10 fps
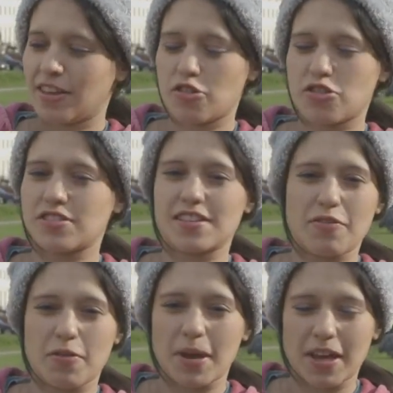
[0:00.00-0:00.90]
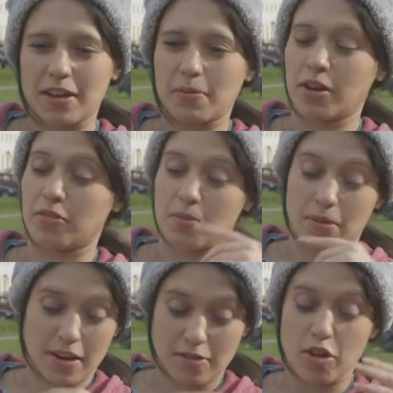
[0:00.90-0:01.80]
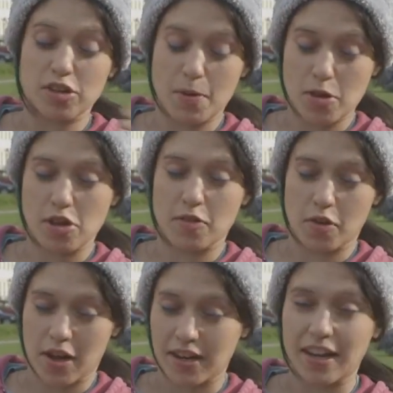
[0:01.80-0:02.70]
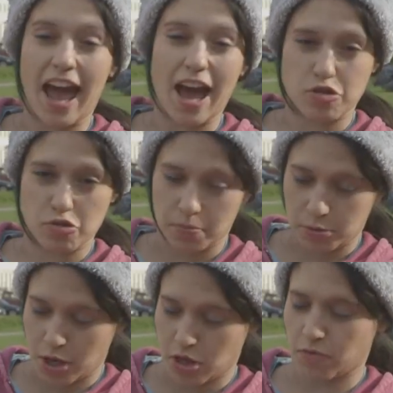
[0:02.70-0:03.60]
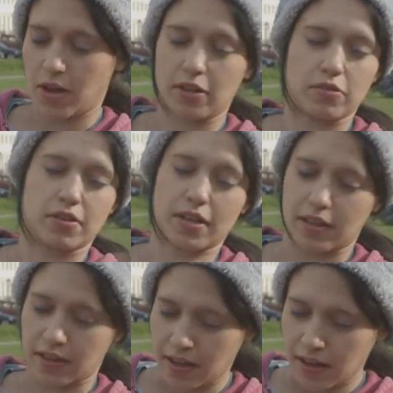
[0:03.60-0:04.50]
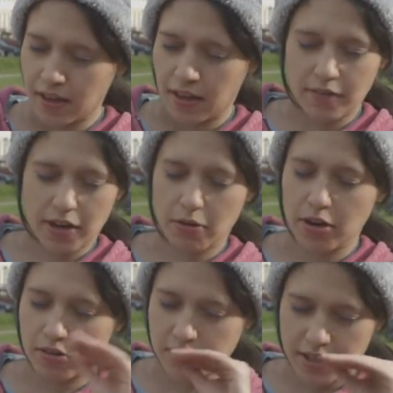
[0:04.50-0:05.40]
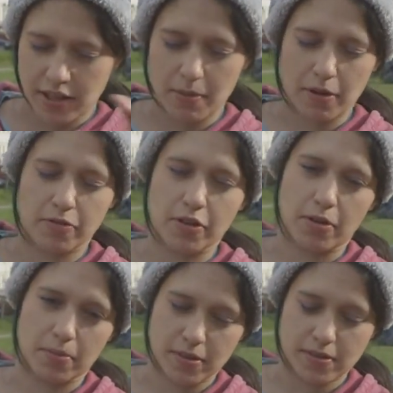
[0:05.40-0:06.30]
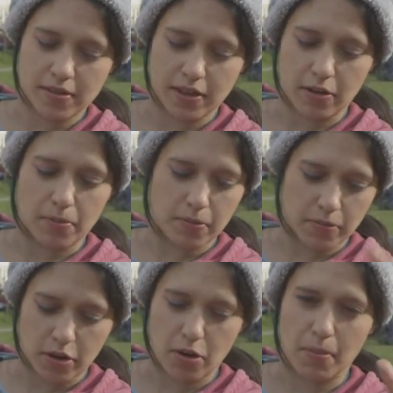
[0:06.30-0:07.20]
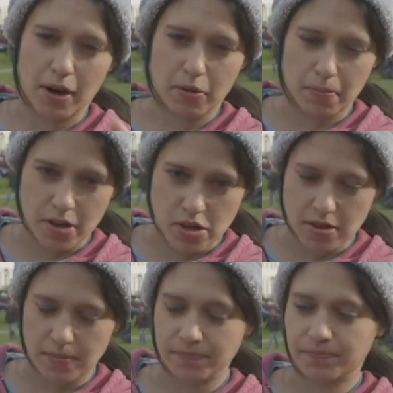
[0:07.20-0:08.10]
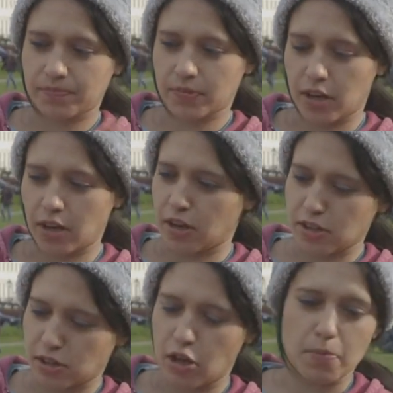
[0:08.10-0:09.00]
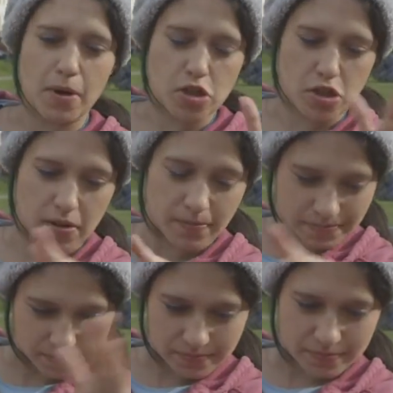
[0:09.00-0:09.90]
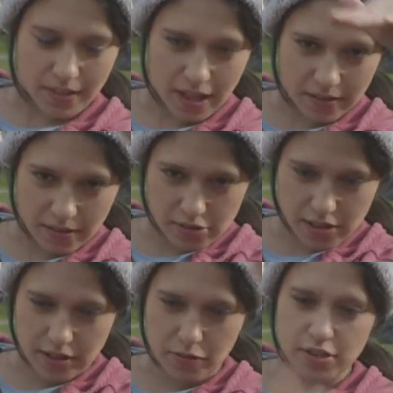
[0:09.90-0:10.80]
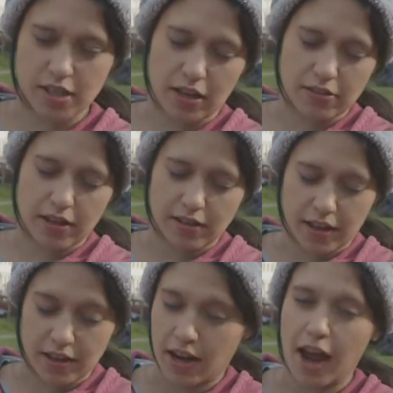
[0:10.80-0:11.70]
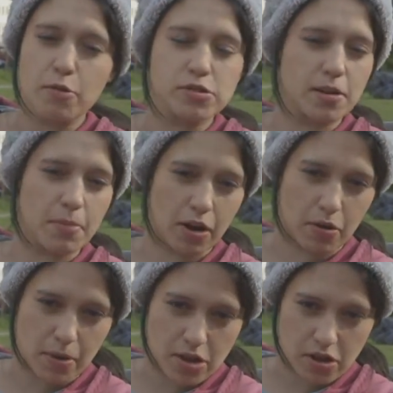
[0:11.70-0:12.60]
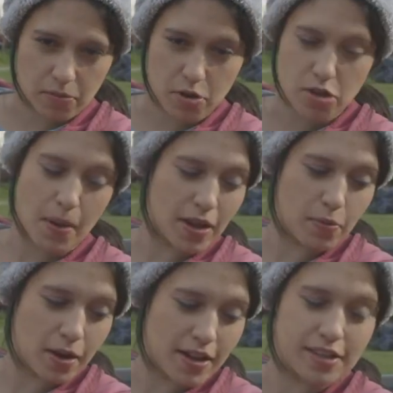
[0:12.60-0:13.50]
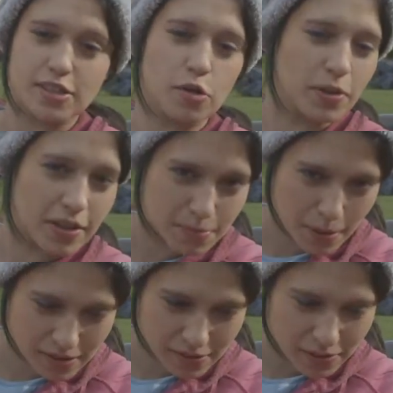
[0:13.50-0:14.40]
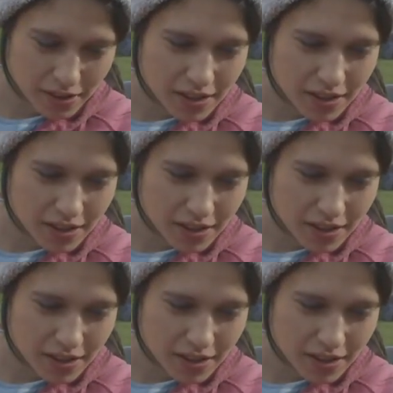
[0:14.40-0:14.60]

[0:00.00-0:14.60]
you'll just never make any money from it, and if, especially if you add any actual production value into anything. If anyone knows anything about film, it's, you know, you know, micro budget, uh, low budget, and there's like different scales like that. And I was on a micro budget, which by the way is still really expensive.